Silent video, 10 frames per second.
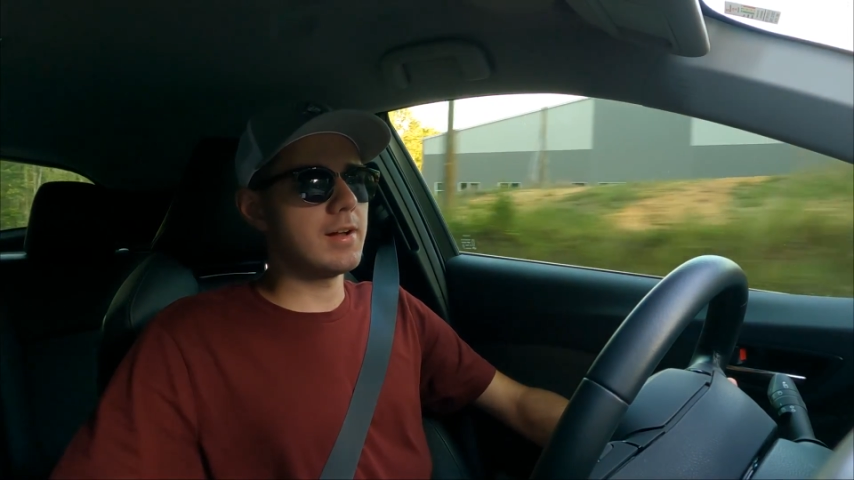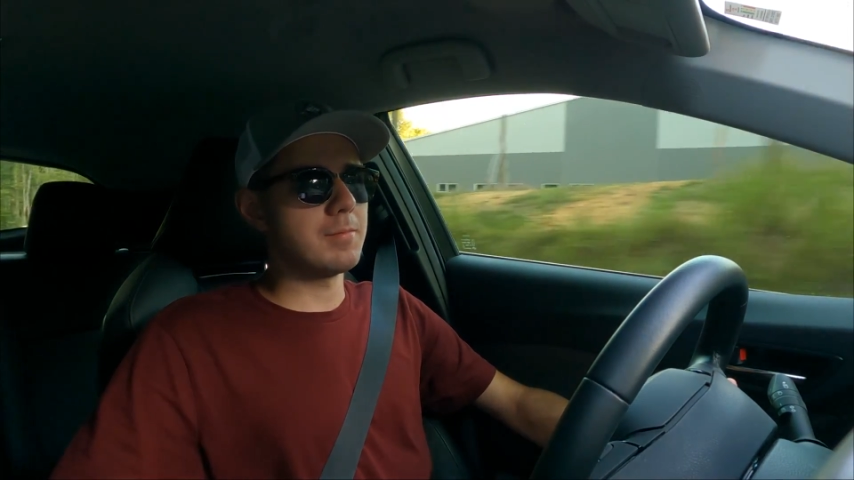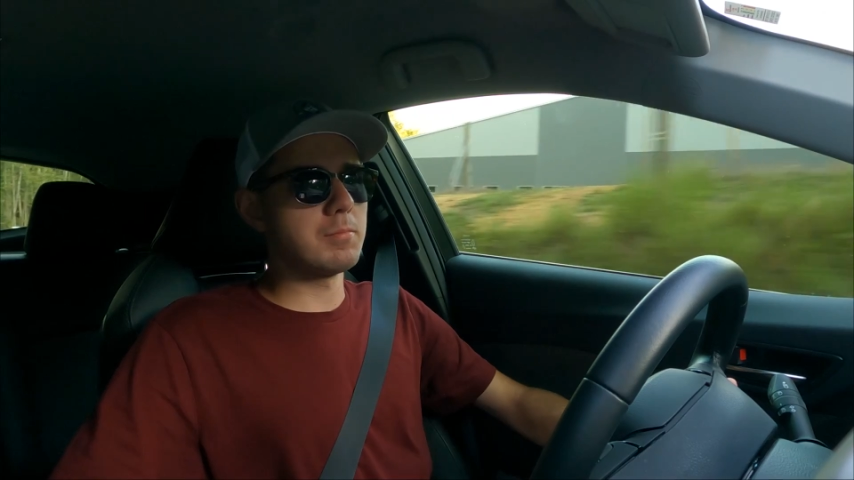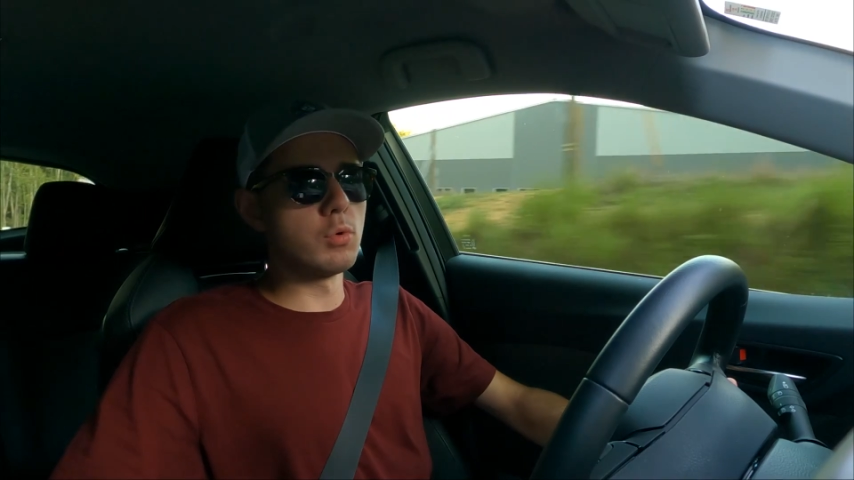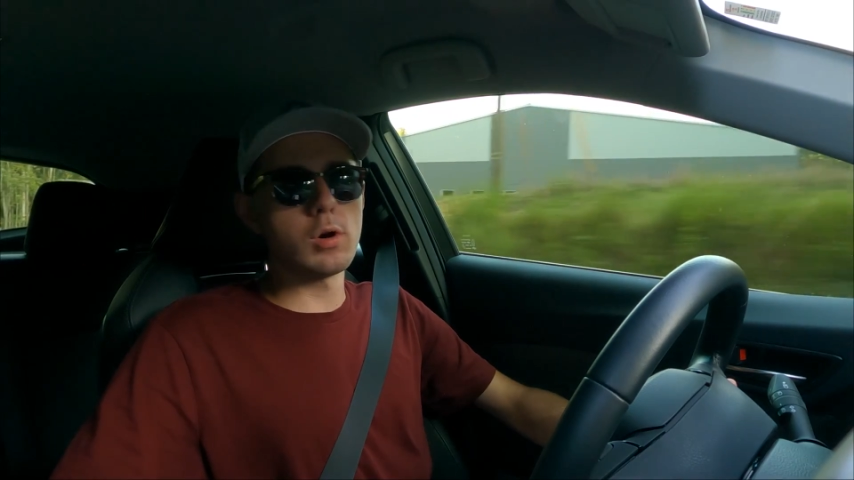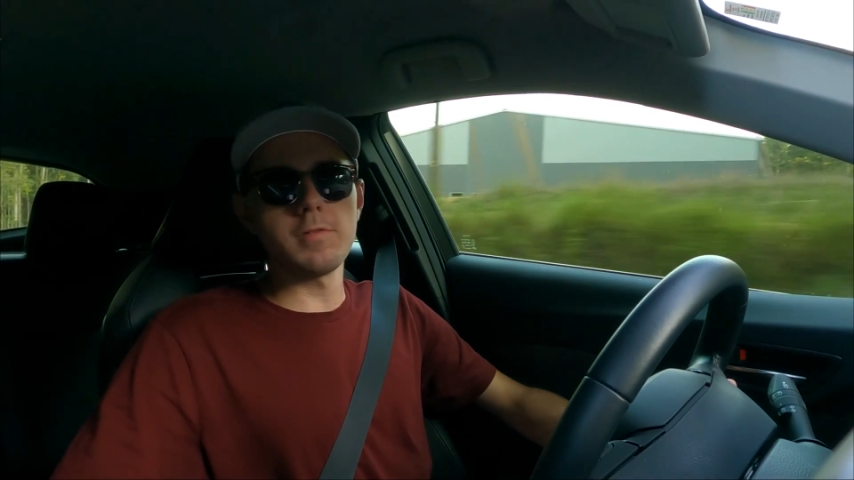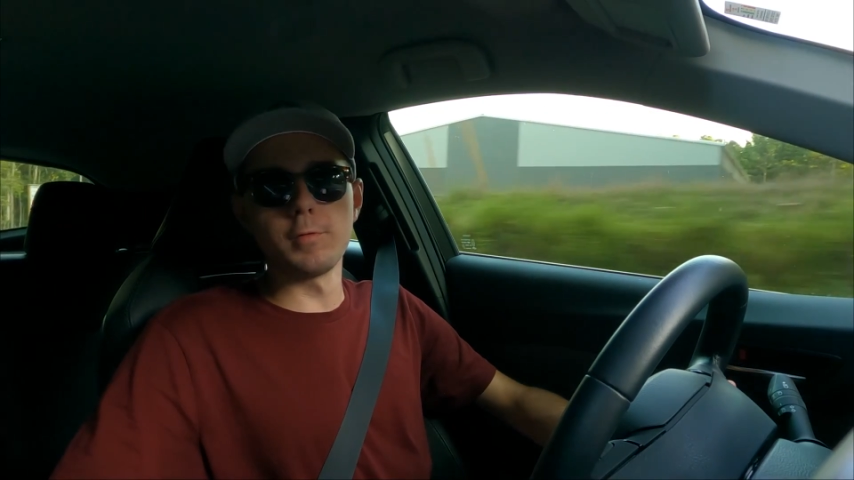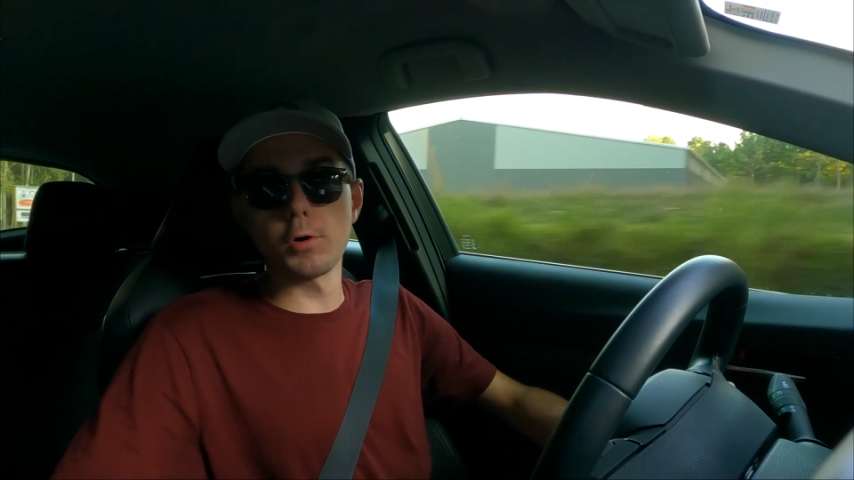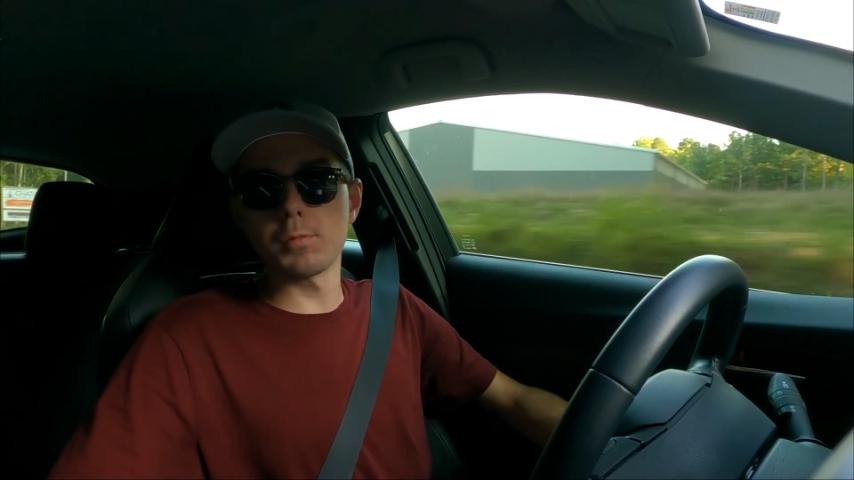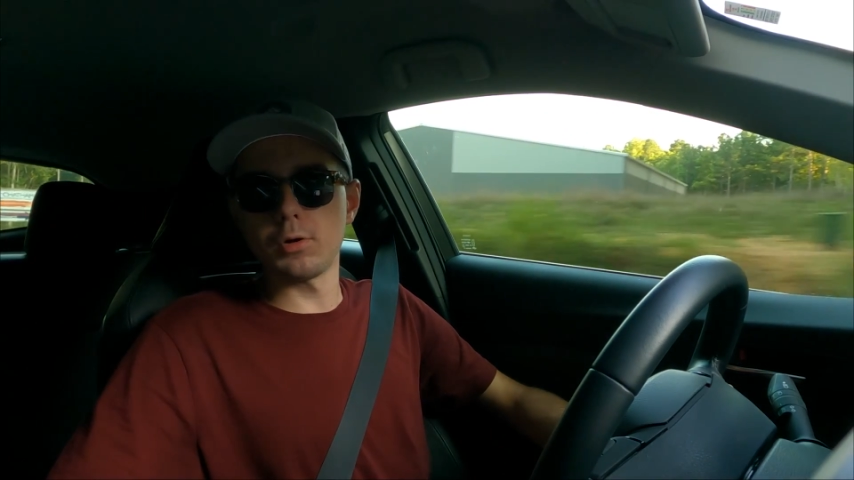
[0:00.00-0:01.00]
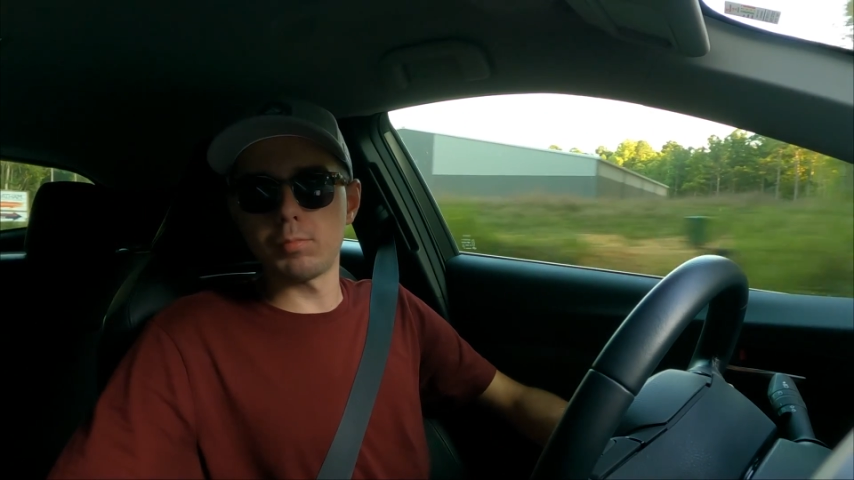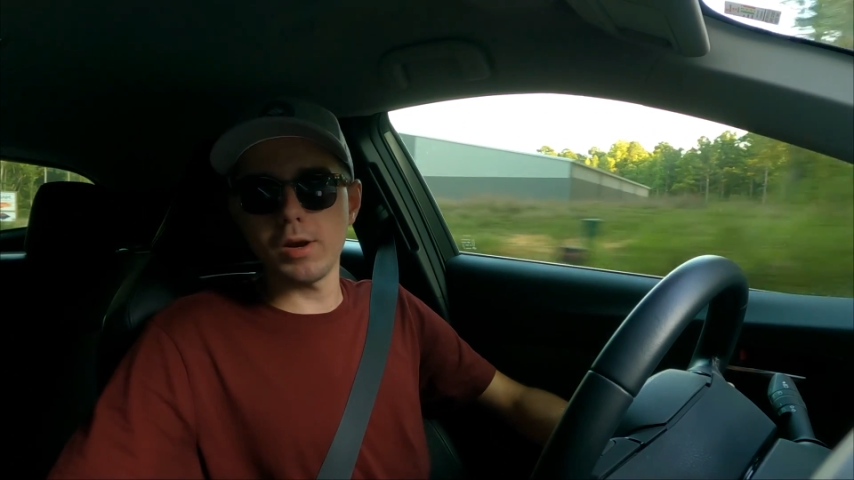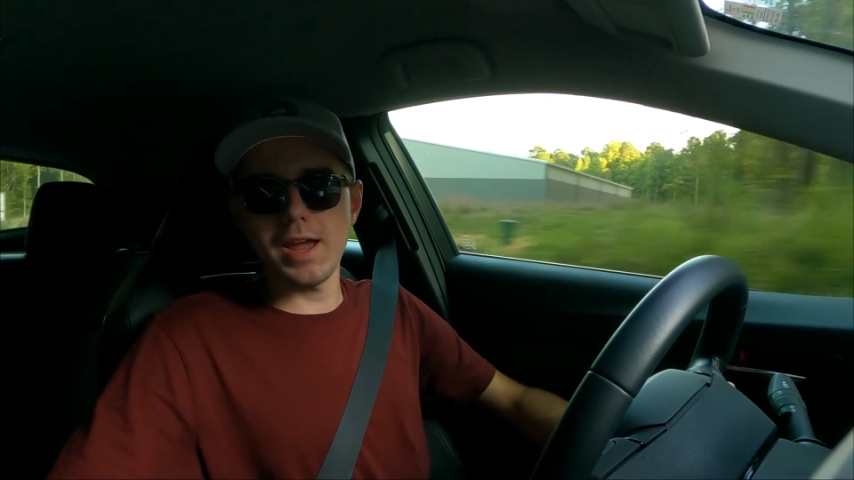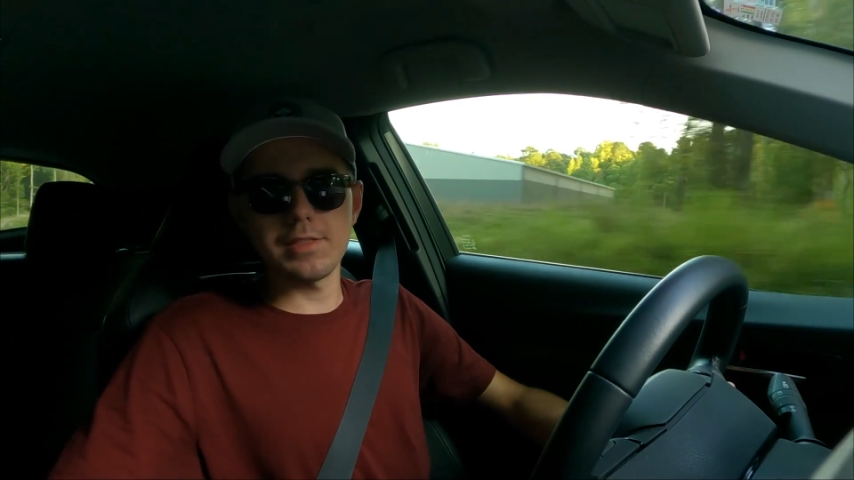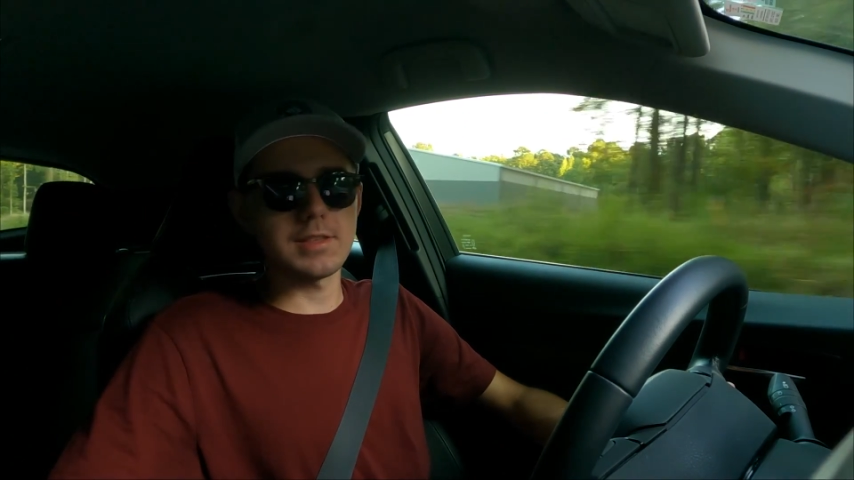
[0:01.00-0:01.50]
more affordable brand